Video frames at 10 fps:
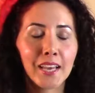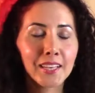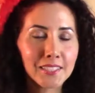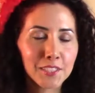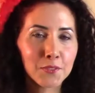
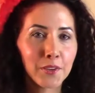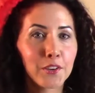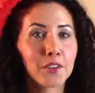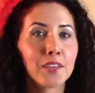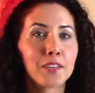excess fire,
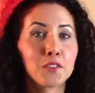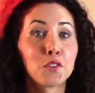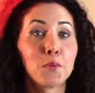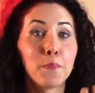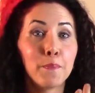it can get a
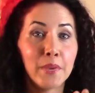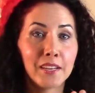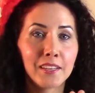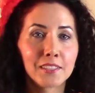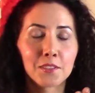little
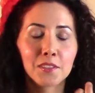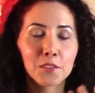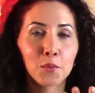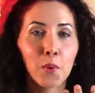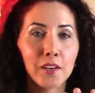manic, so a
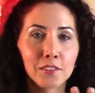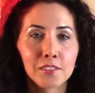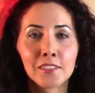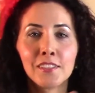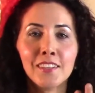little
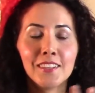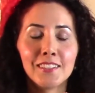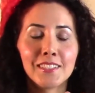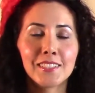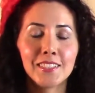
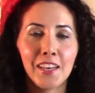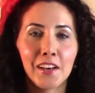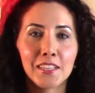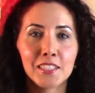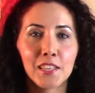wildness in the
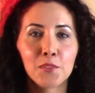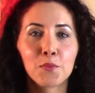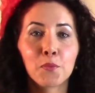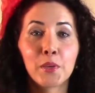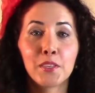eyes. Like
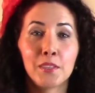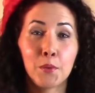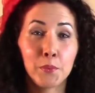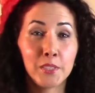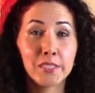
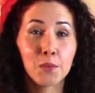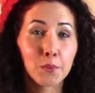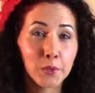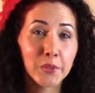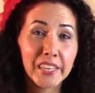when you see
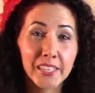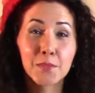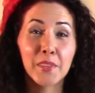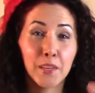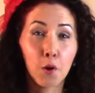little kids
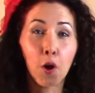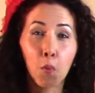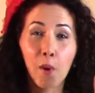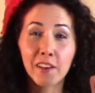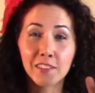when they get all
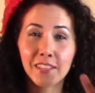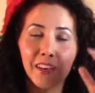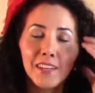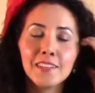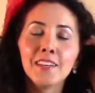
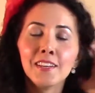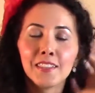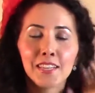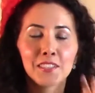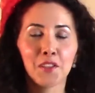wild-eyed,
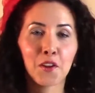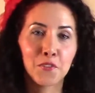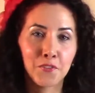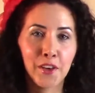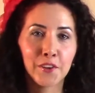that's a lot
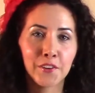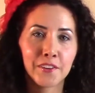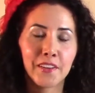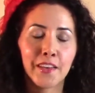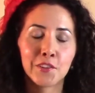of fire
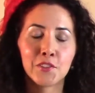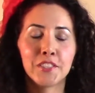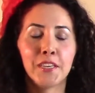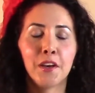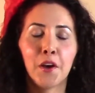
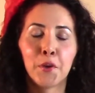energy.